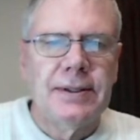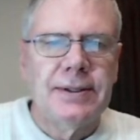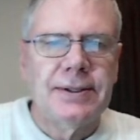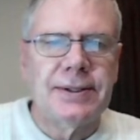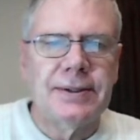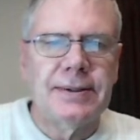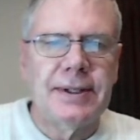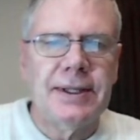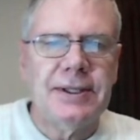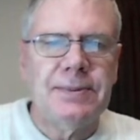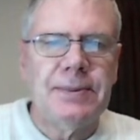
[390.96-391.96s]
So at
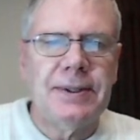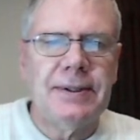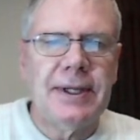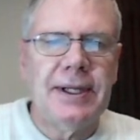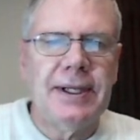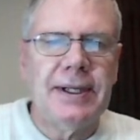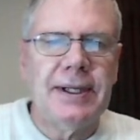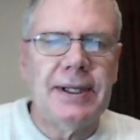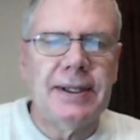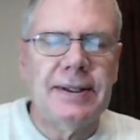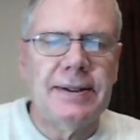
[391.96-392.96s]
this point right
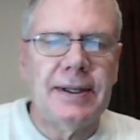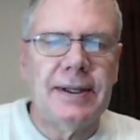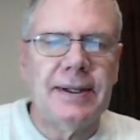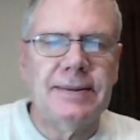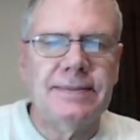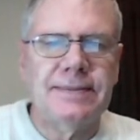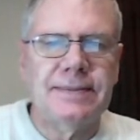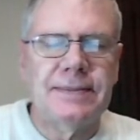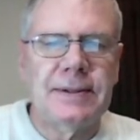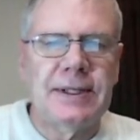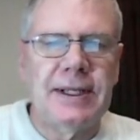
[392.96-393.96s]
here,
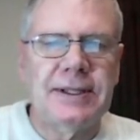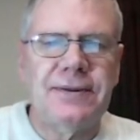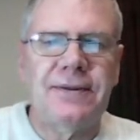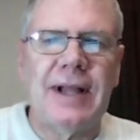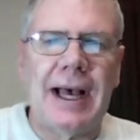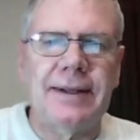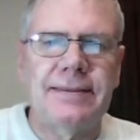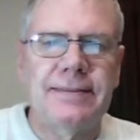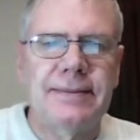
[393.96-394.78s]
it's flat.